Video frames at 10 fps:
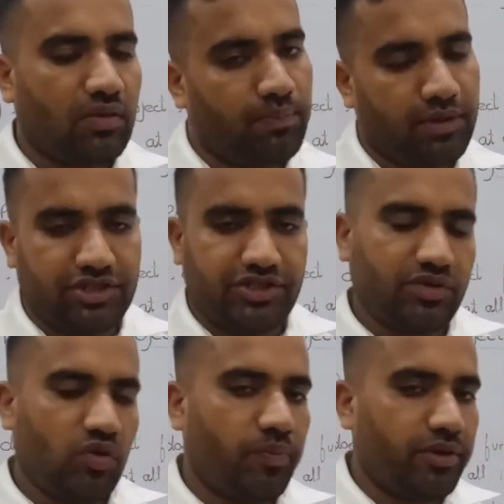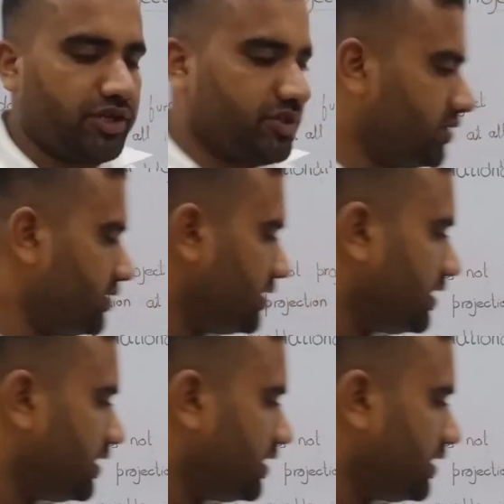merge operation.